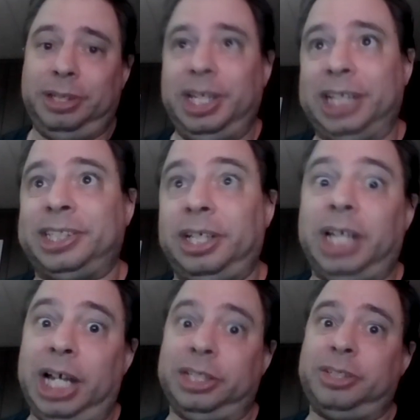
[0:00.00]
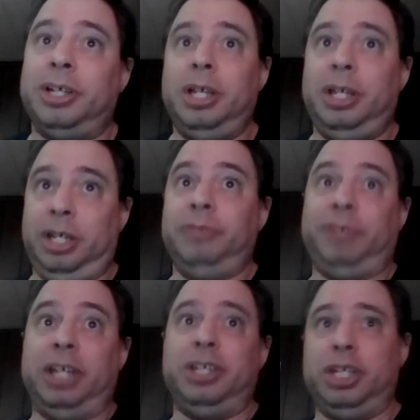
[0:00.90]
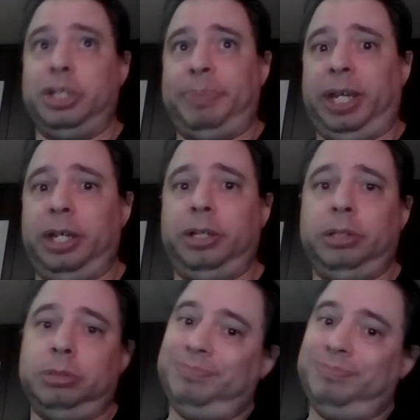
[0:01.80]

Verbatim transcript: next to last event in Japan.